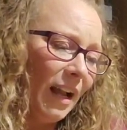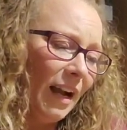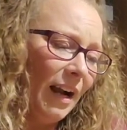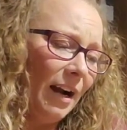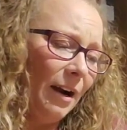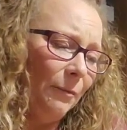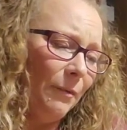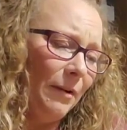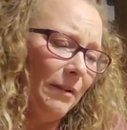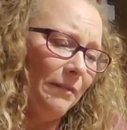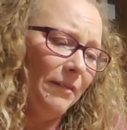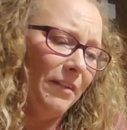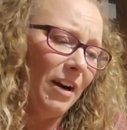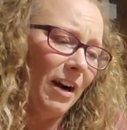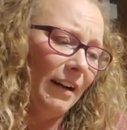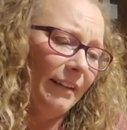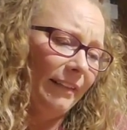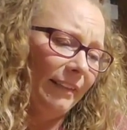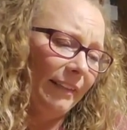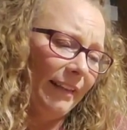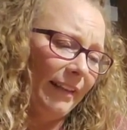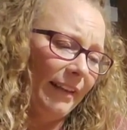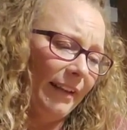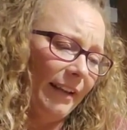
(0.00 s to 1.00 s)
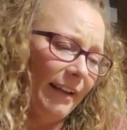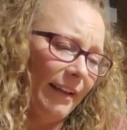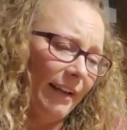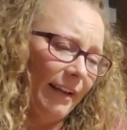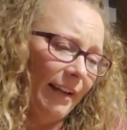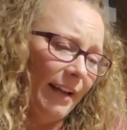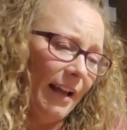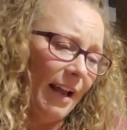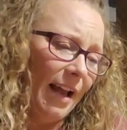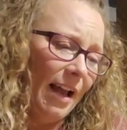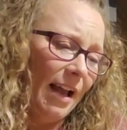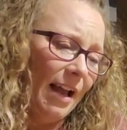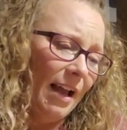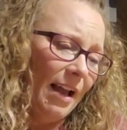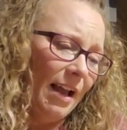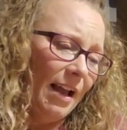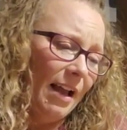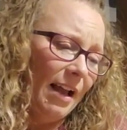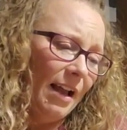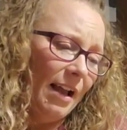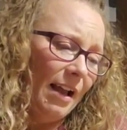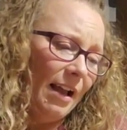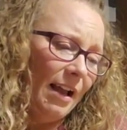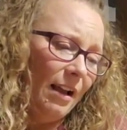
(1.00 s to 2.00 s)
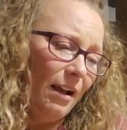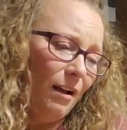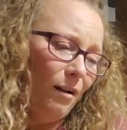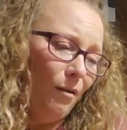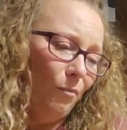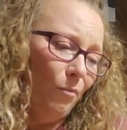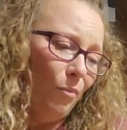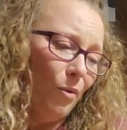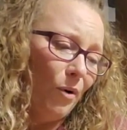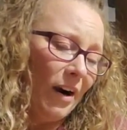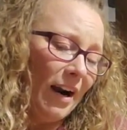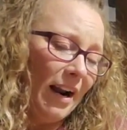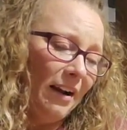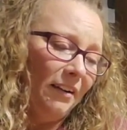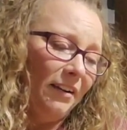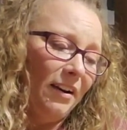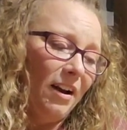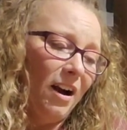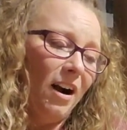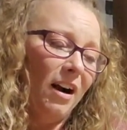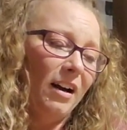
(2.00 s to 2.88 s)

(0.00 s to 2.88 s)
We've got the brown